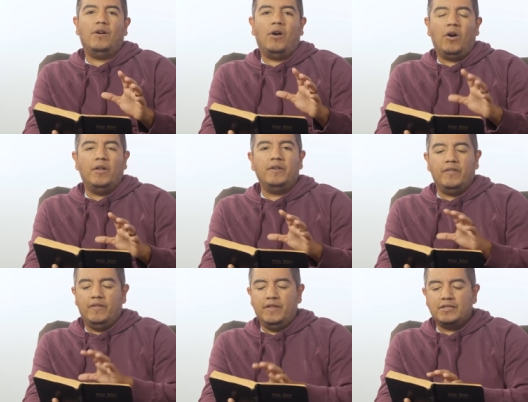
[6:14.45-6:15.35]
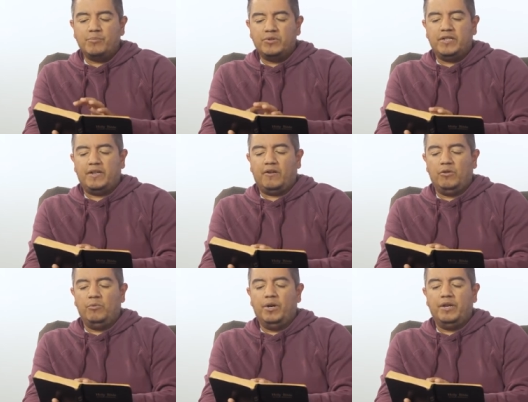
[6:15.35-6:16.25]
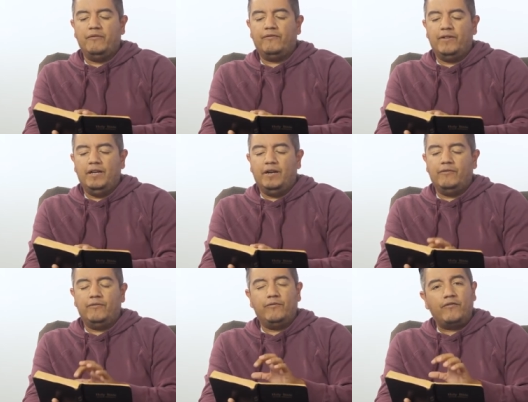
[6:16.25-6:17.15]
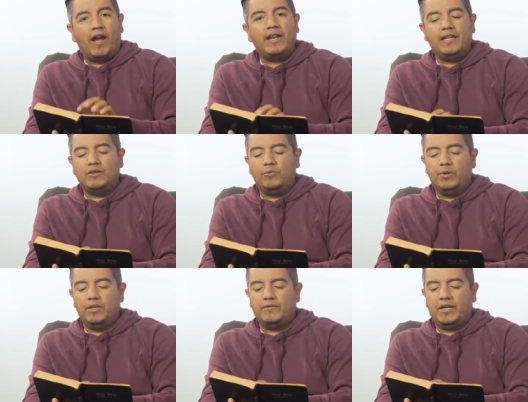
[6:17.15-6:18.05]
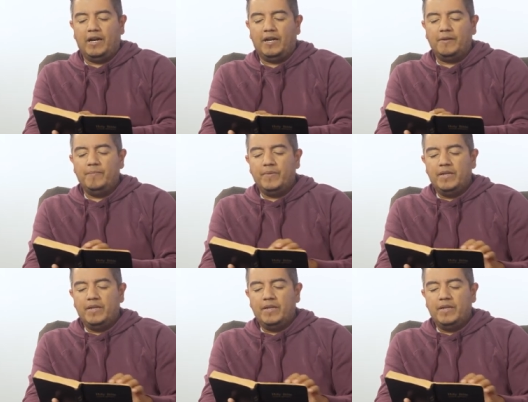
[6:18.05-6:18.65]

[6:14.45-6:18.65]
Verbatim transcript: on this particular one of, of finding the will of God